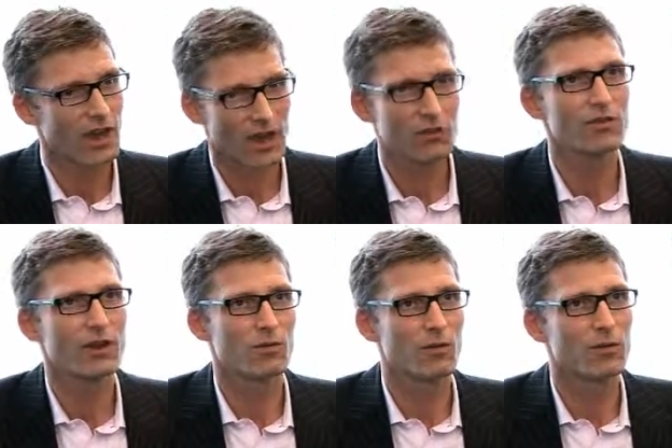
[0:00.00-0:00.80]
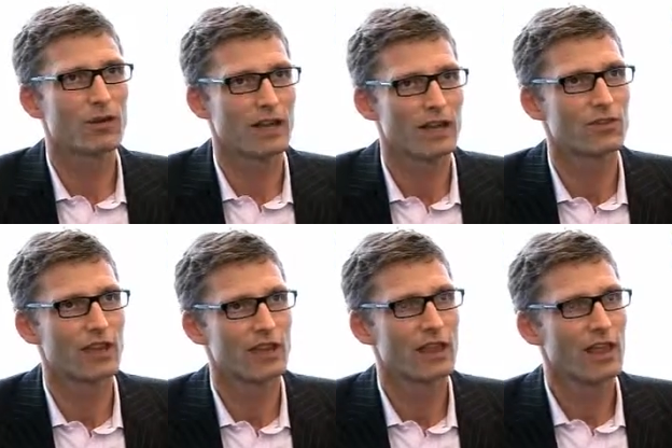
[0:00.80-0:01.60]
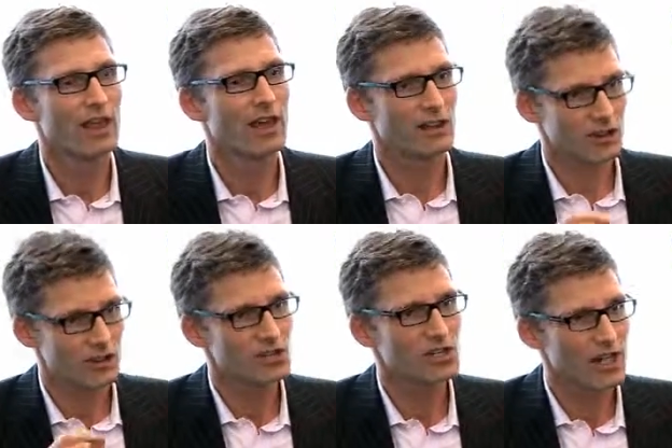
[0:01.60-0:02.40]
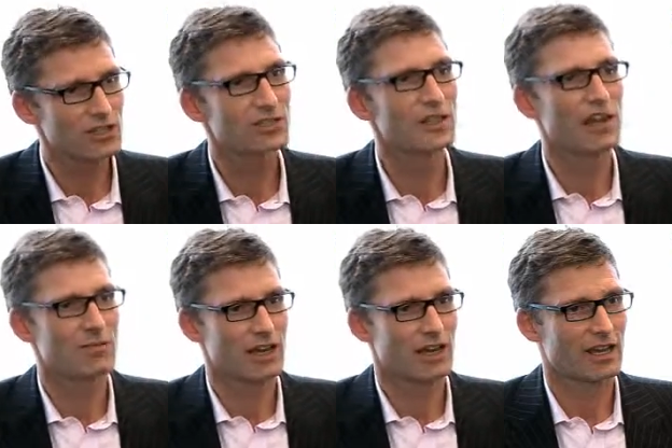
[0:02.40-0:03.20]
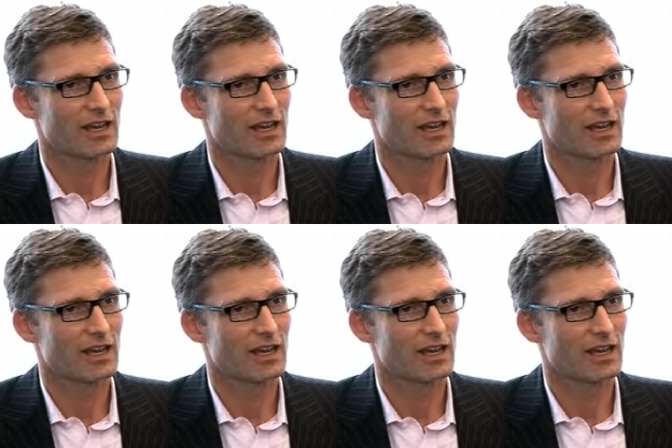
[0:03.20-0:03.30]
I would say one point is that that does change the dynamic